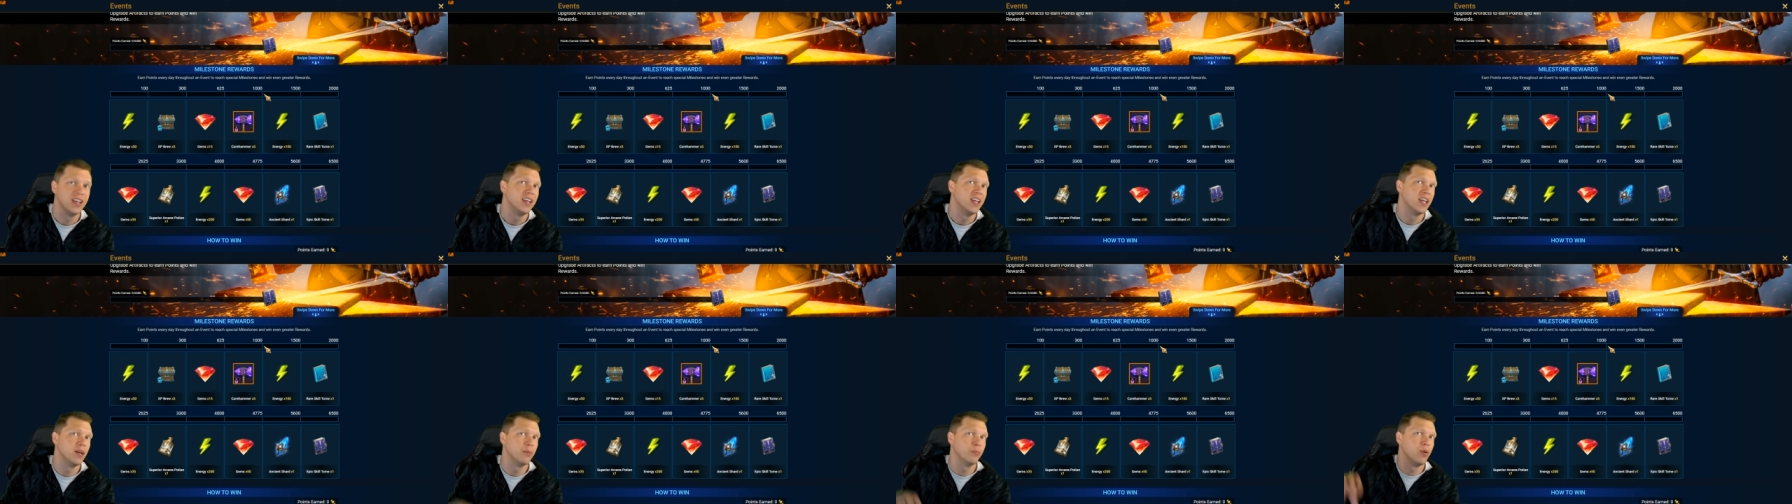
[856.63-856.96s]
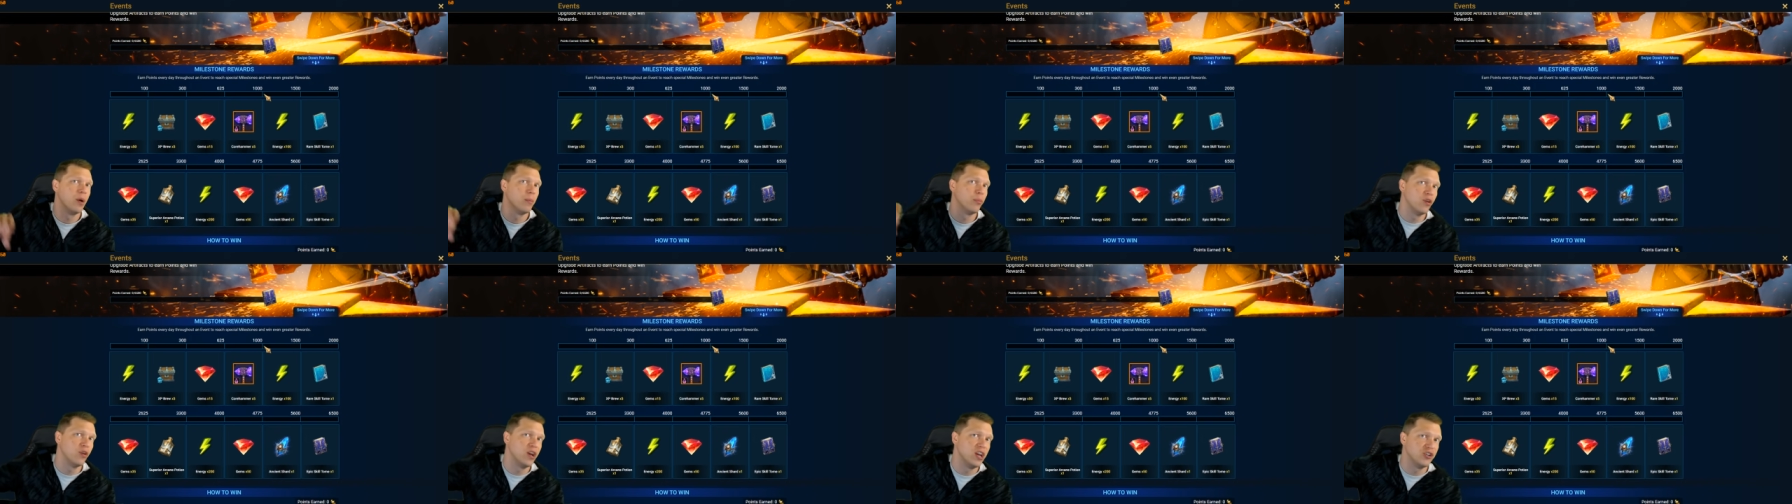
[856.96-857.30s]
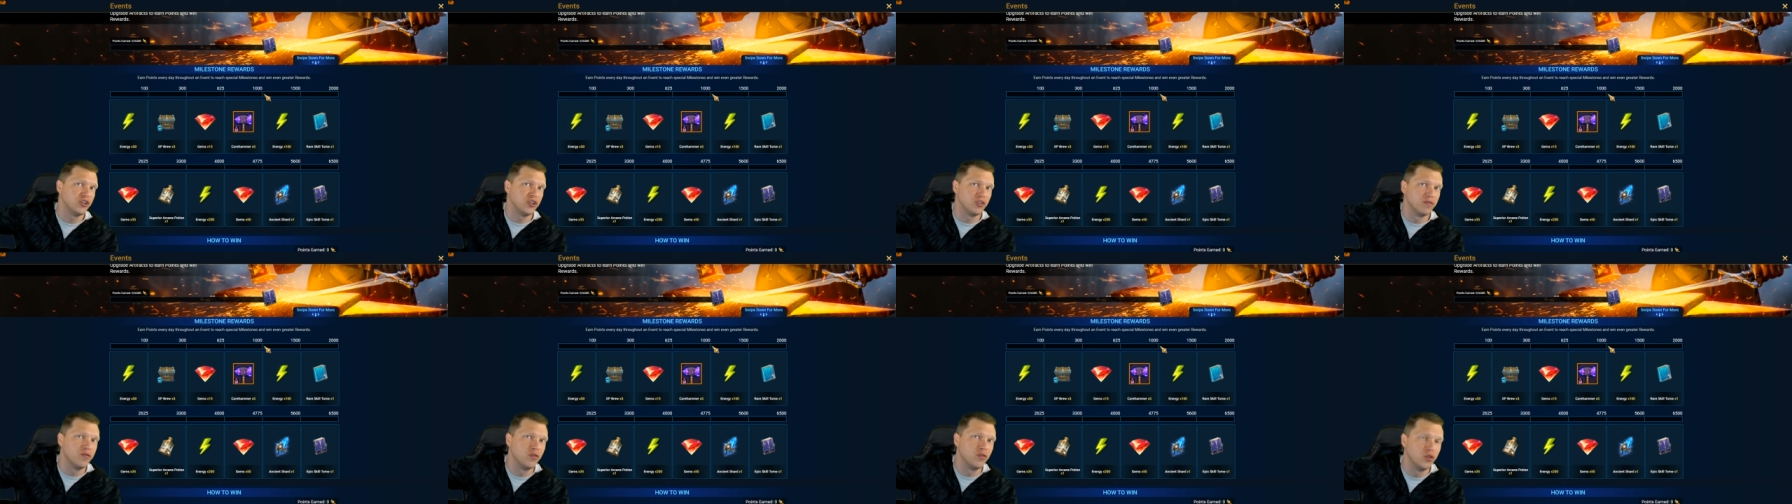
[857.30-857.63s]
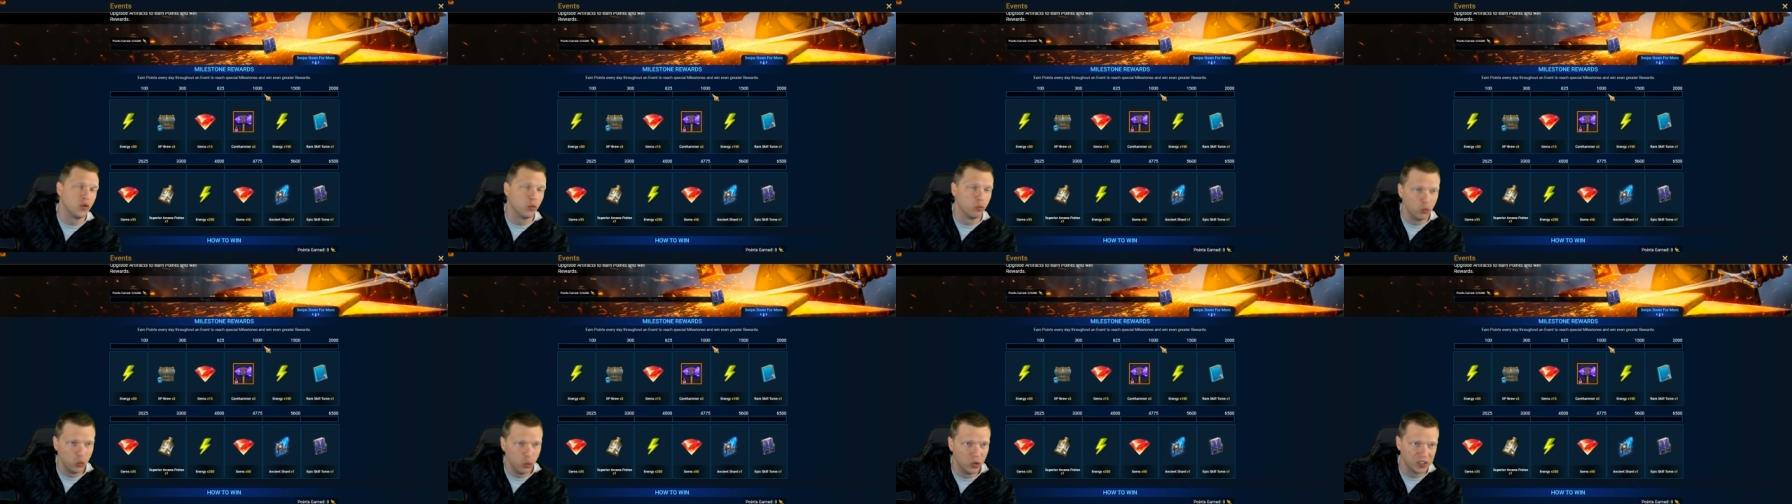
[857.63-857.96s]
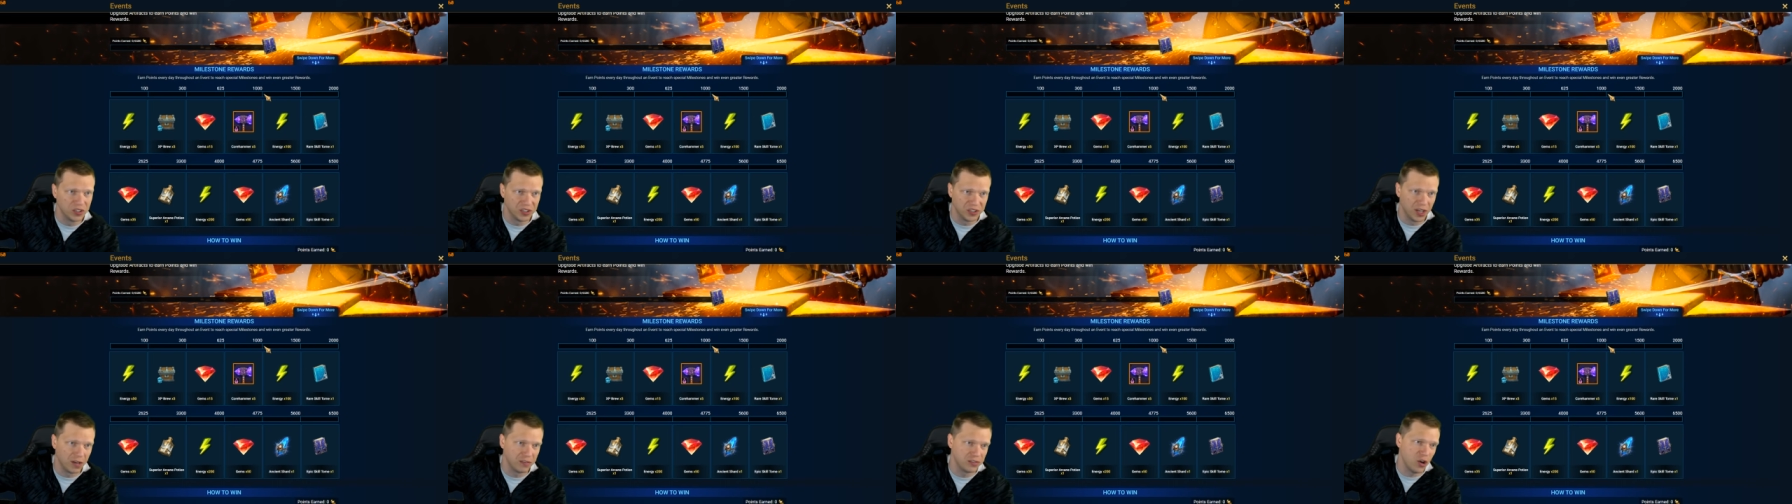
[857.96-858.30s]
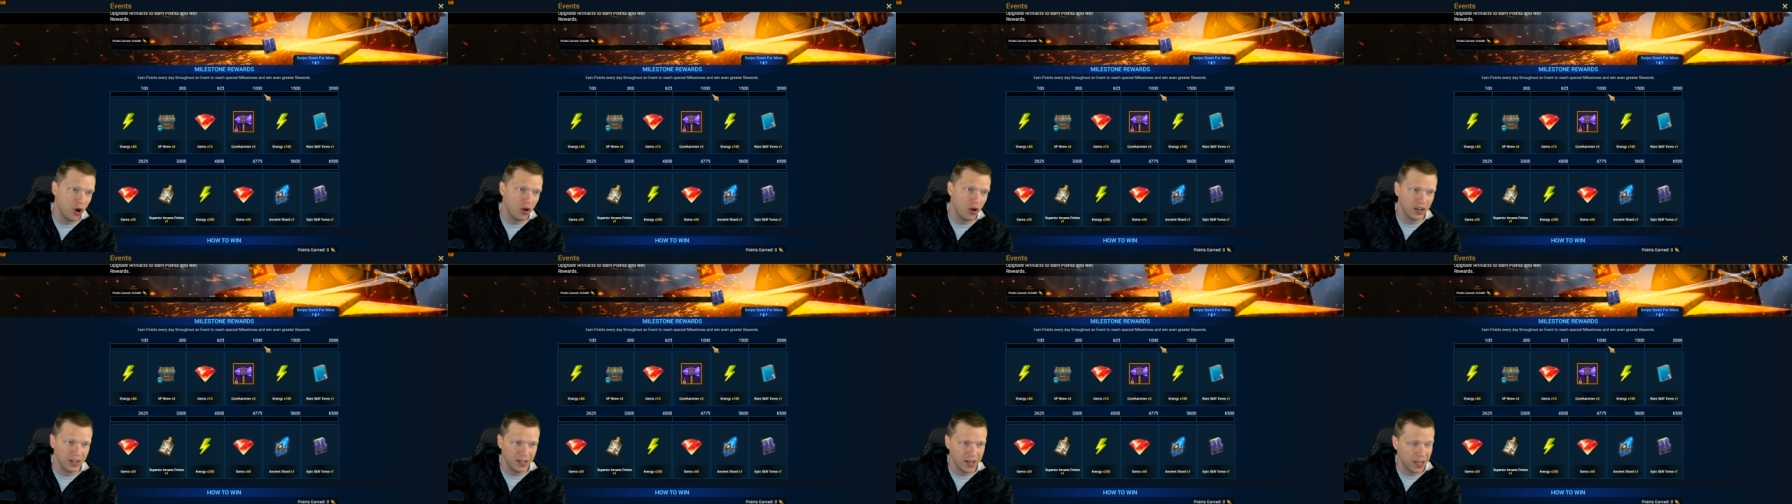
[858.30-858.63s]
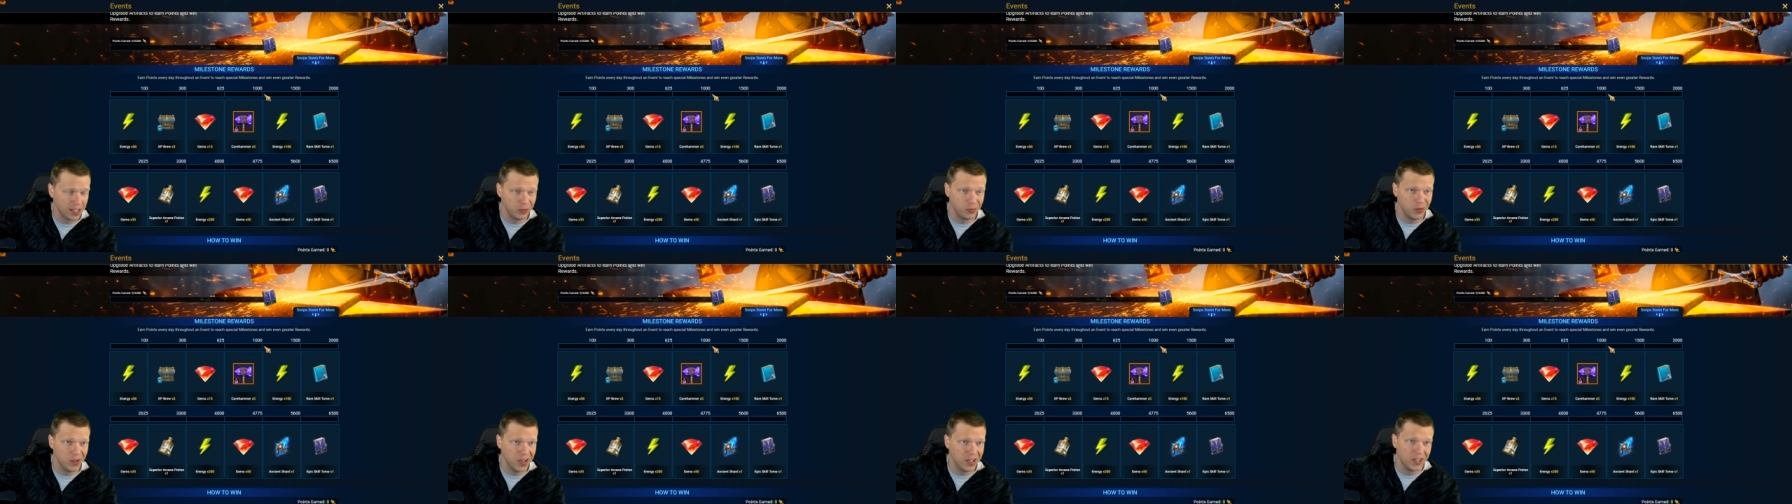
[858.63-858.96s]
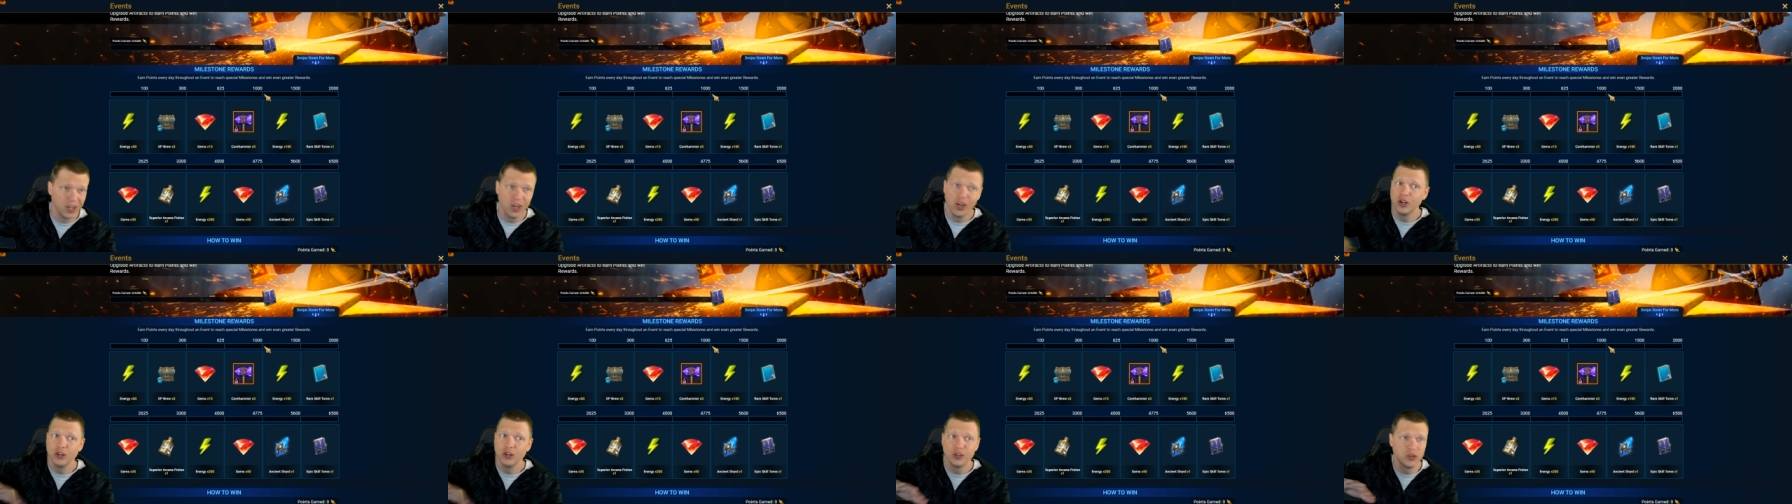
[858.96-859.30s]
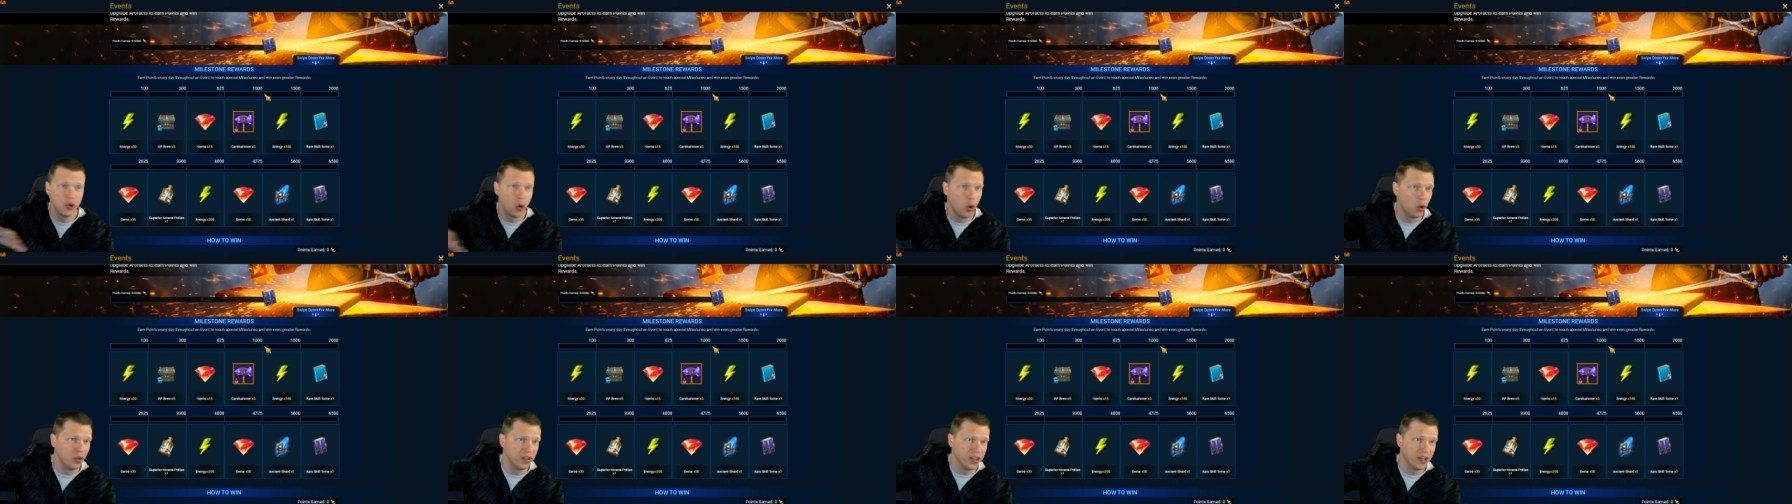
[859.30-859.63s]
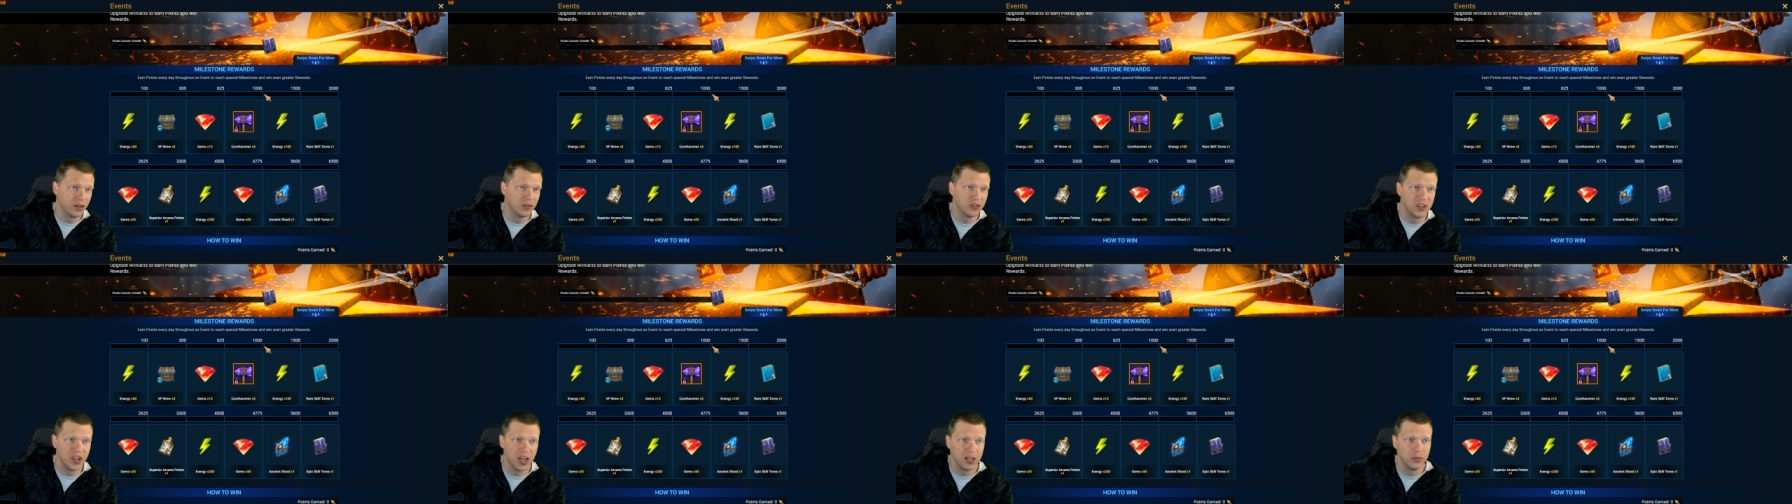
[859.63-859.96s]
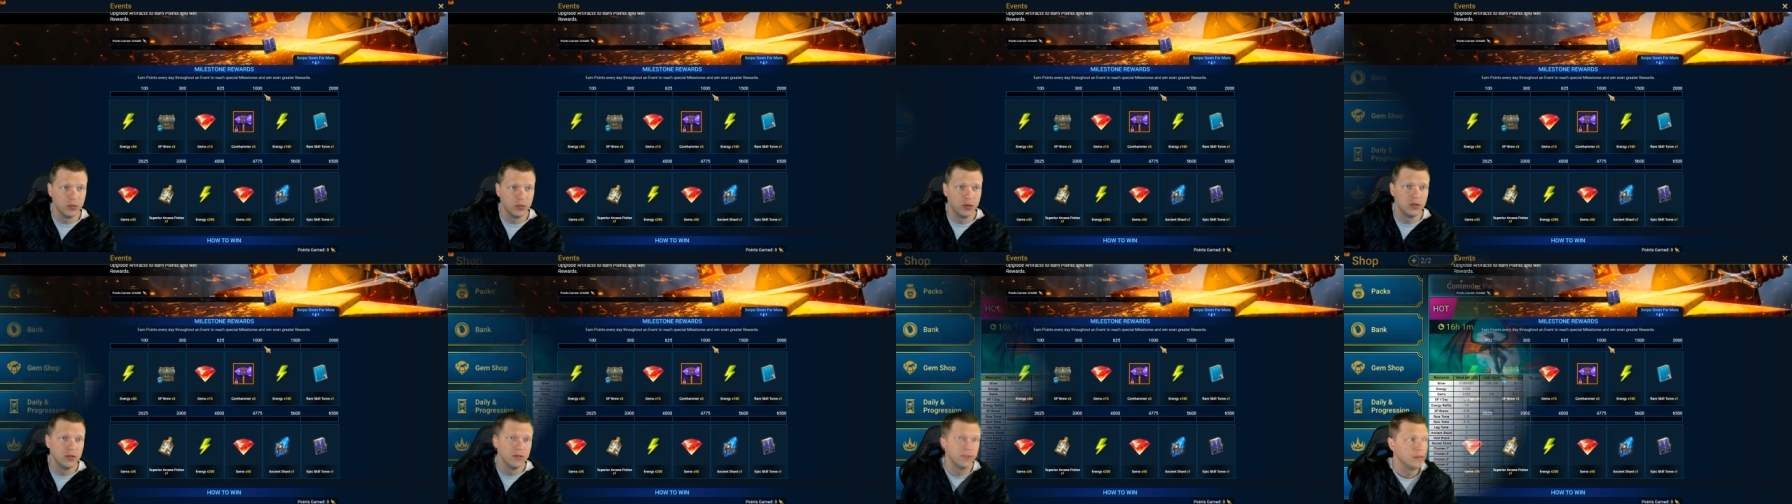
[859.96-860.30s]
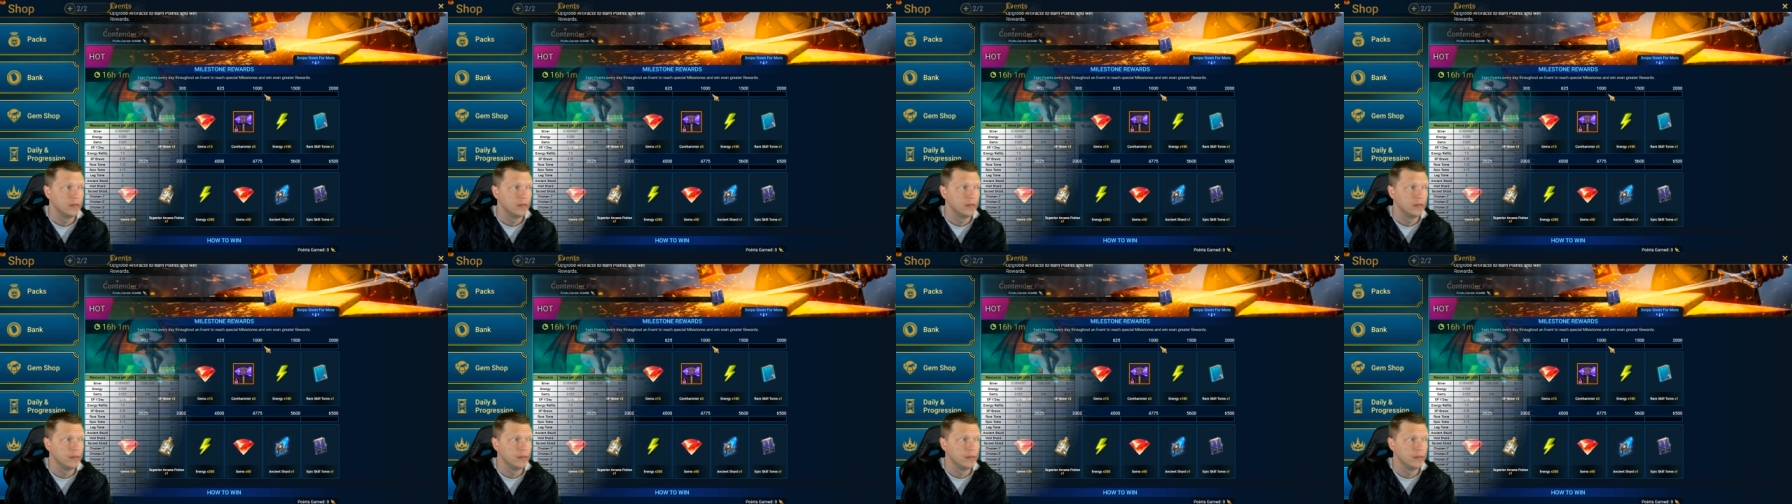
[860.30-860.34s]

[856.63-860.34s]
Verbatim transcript: in preparation for the rule stuff starting next week, totally understandable.